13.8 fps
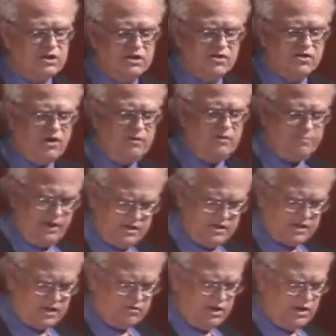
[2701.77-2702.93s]
constraint-based
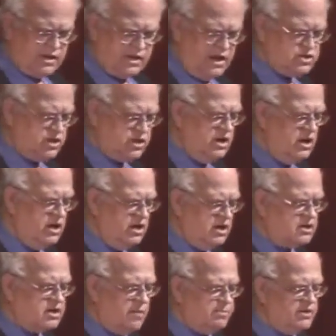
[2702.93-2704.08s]
synchronization a
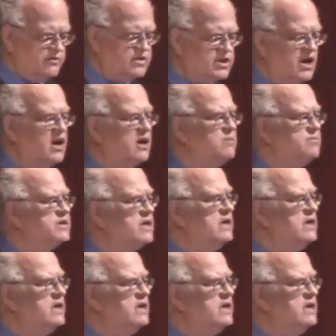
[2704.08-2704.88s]
couple of times.